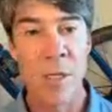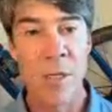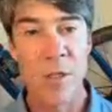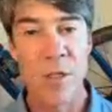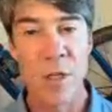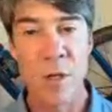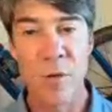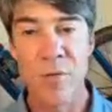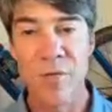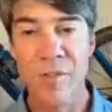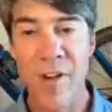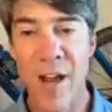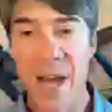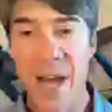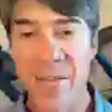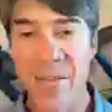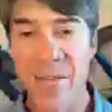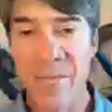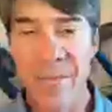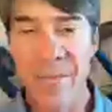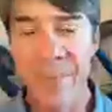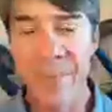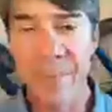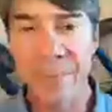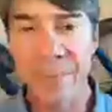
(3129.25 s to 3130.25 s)
zone five?
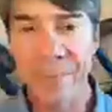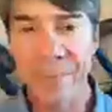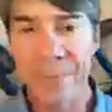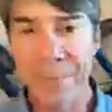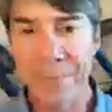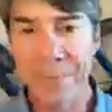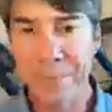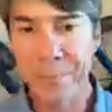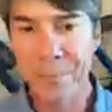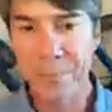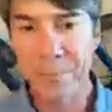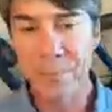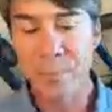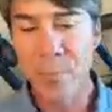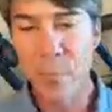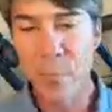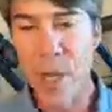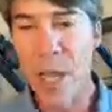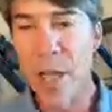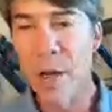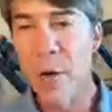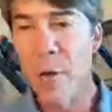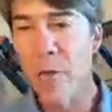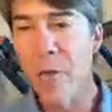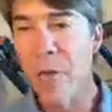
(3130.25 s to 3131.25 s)

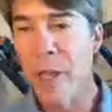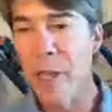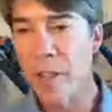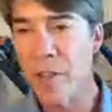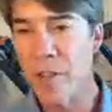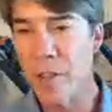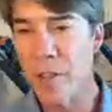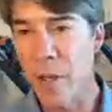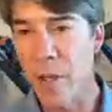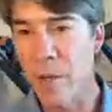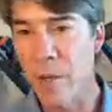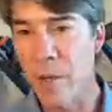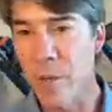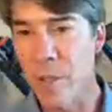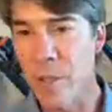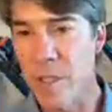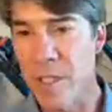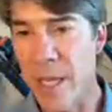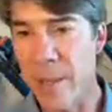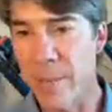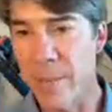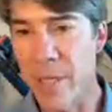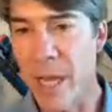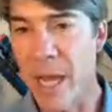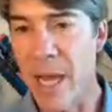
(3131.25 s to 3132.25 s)
I don't think so,
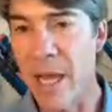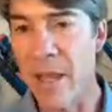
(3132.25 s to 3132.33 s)
Zebda.